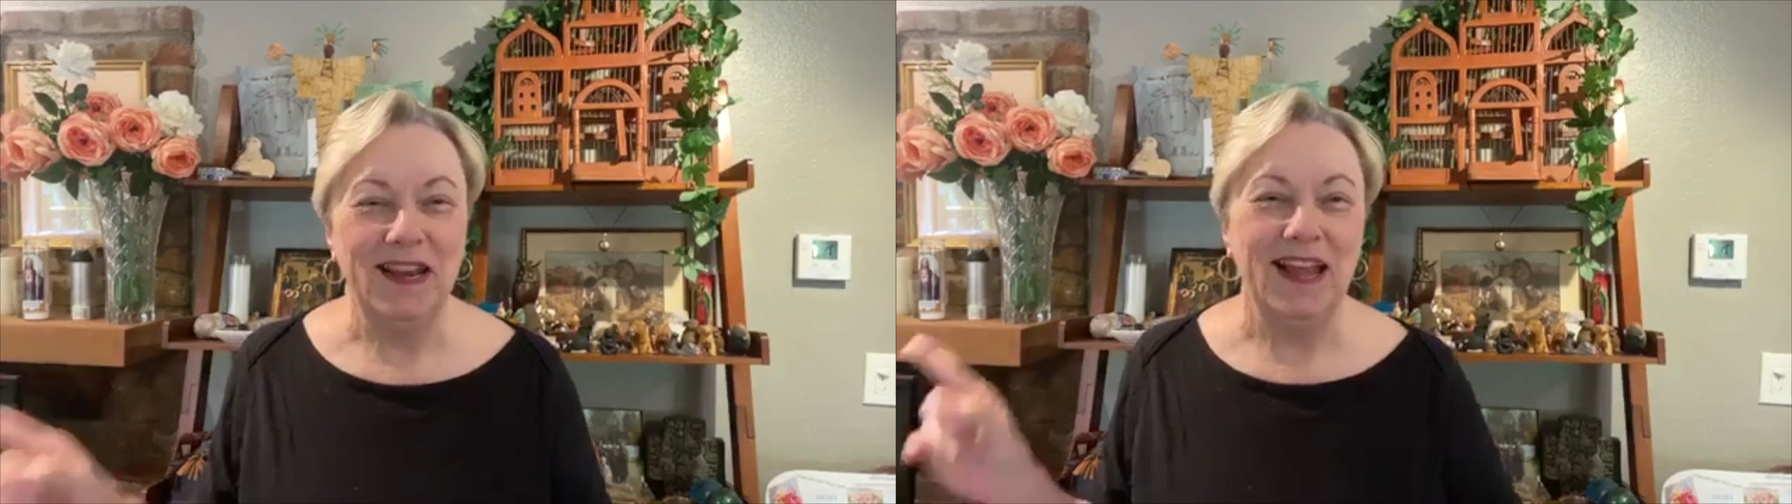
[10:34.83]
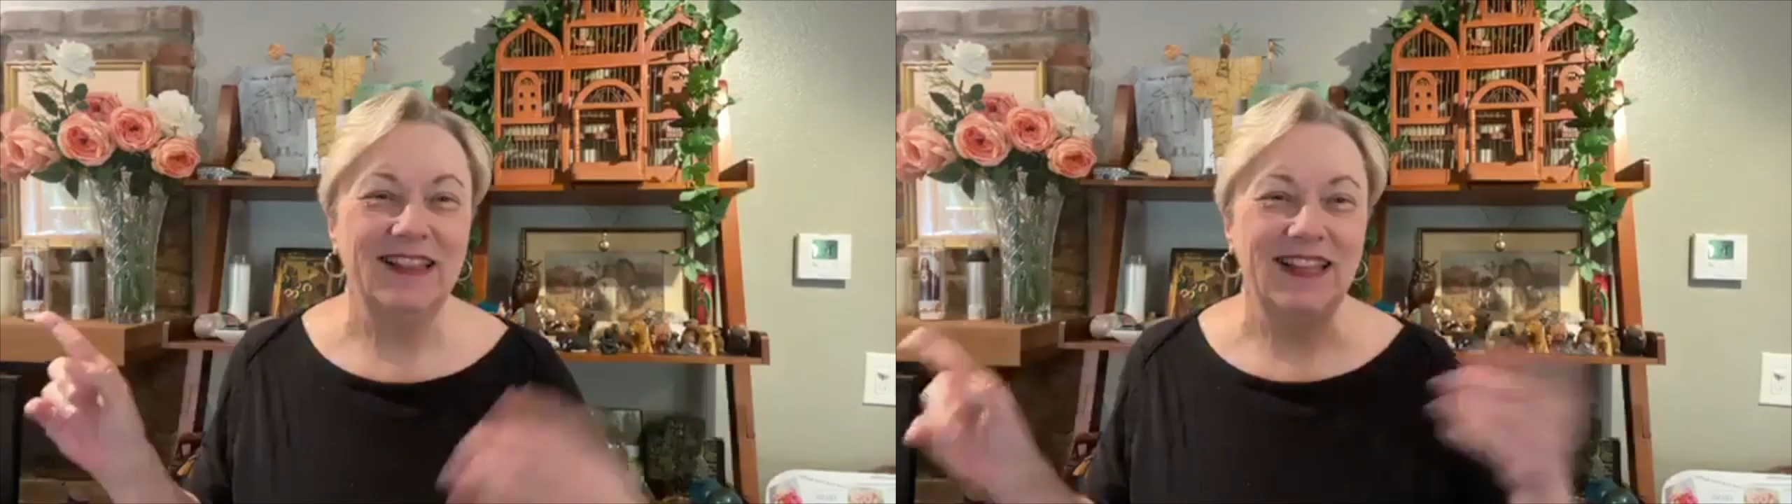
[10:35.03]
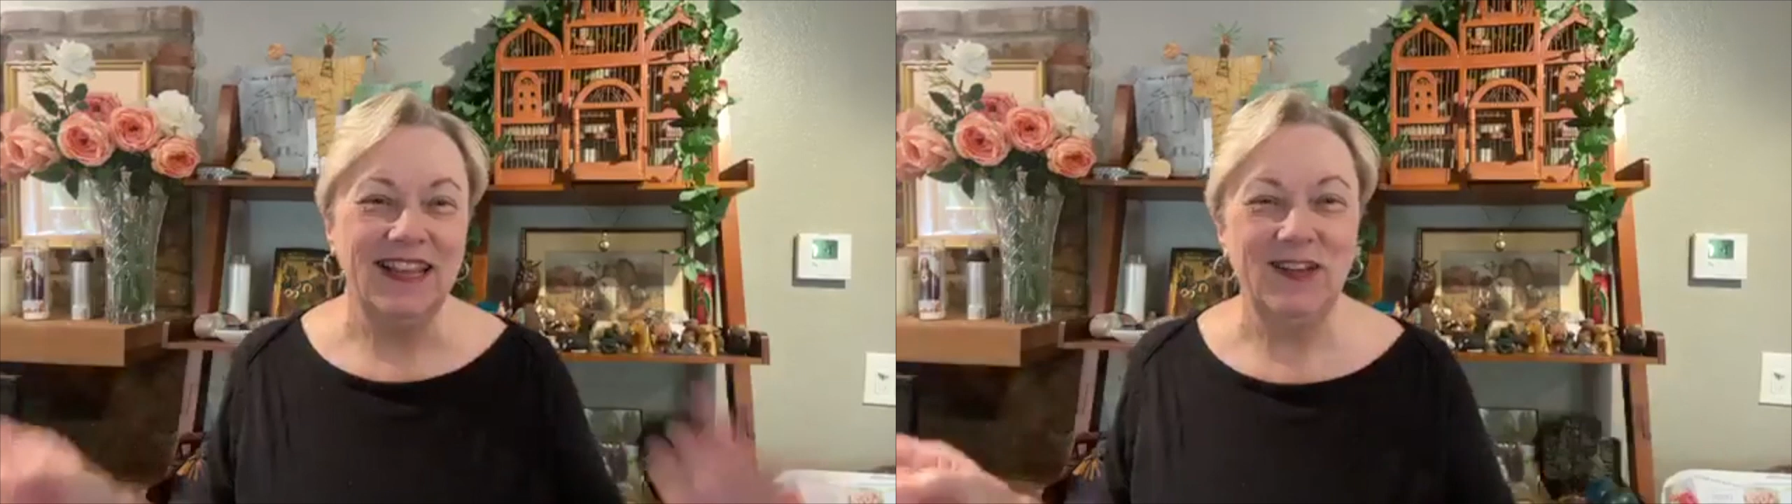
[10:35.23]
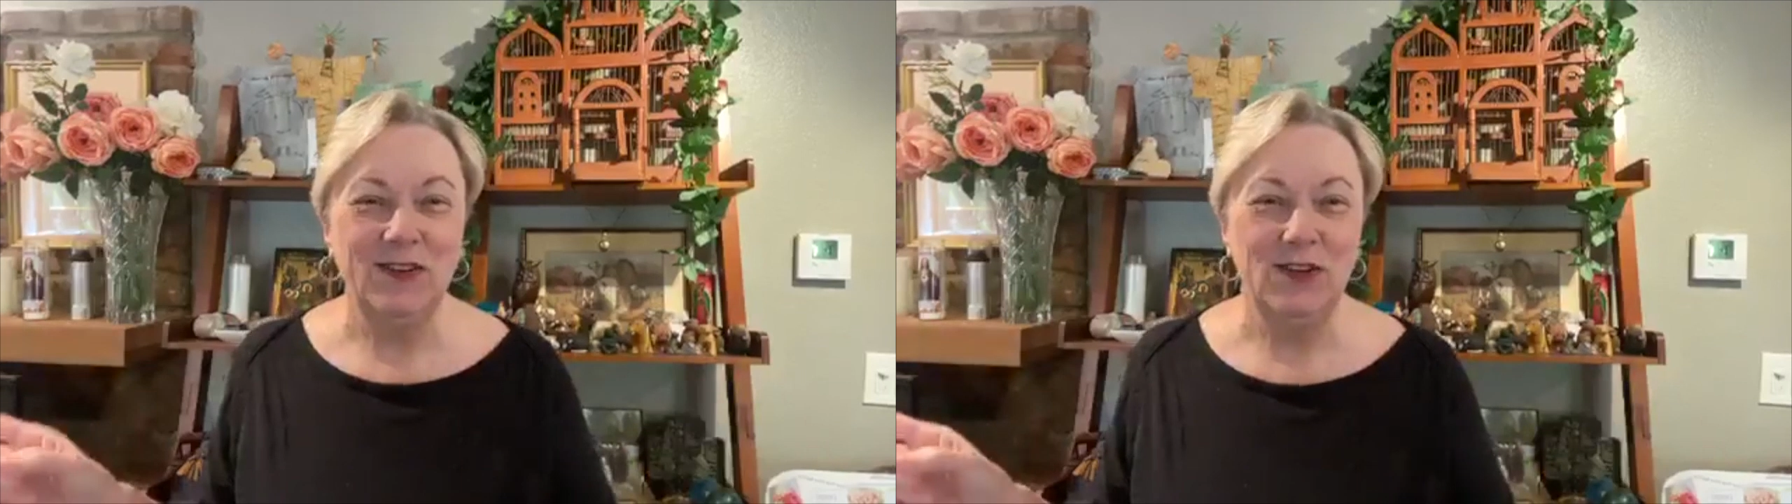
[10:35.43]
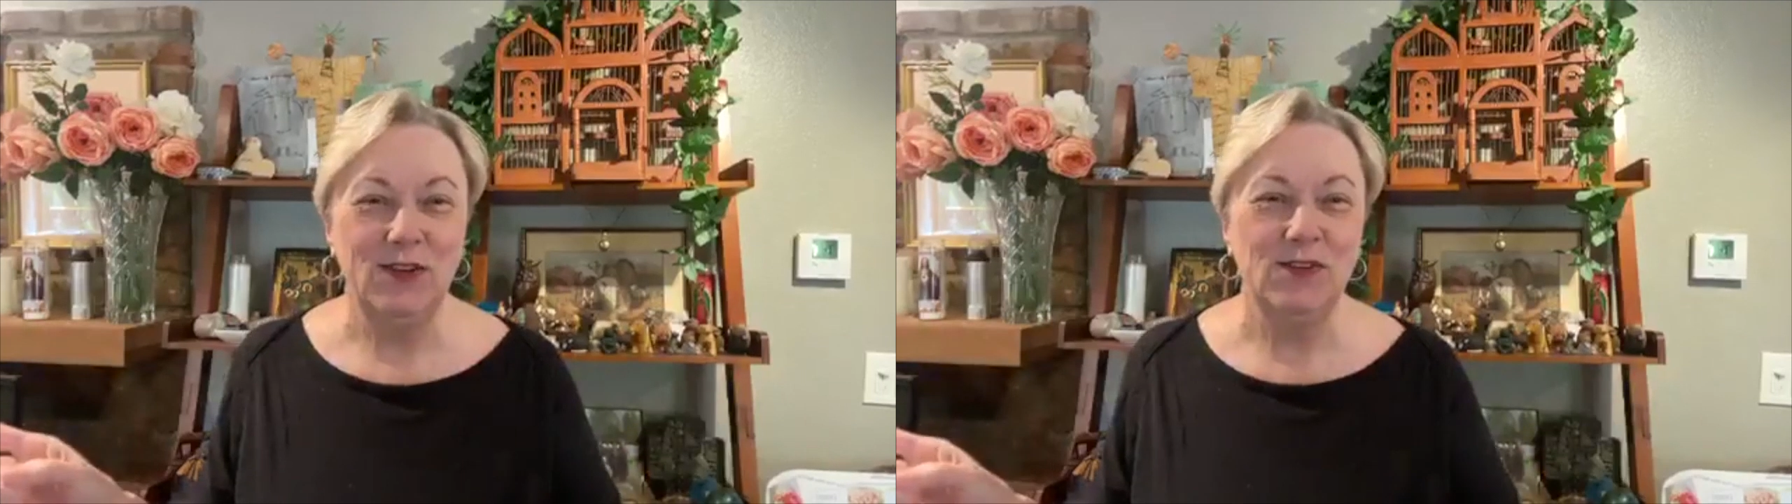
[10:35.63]
like the
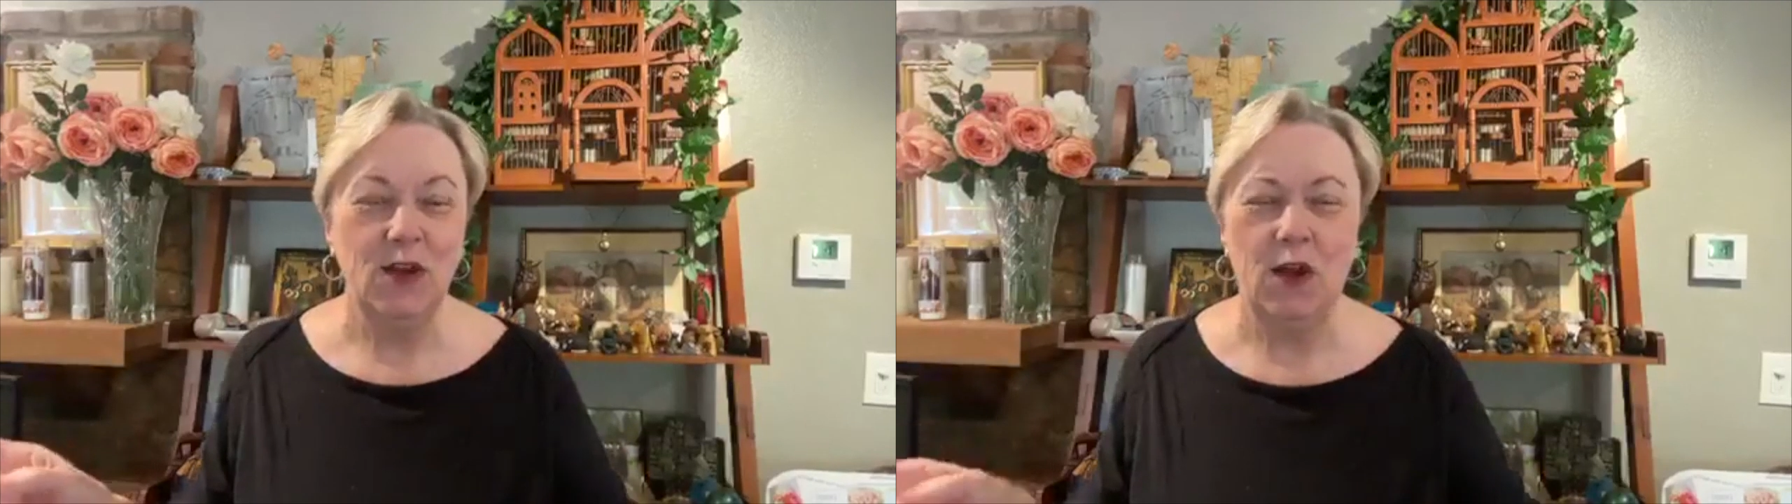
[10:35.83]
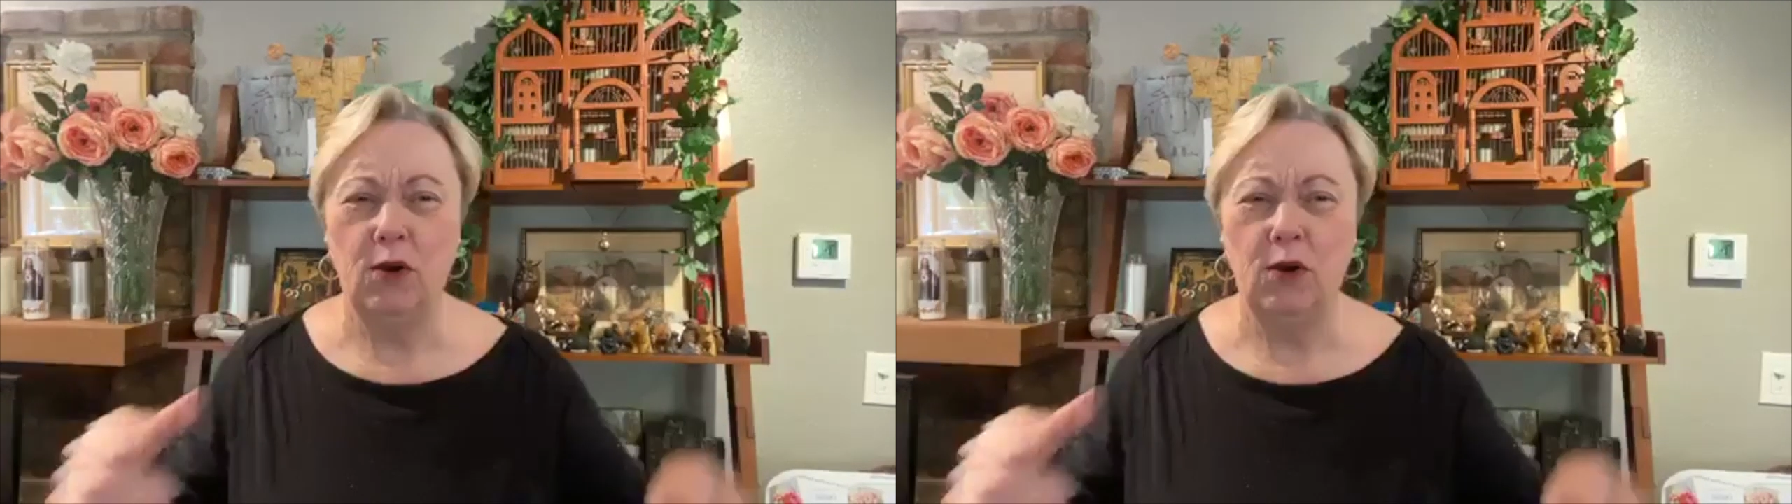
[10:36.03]
eagle you saw,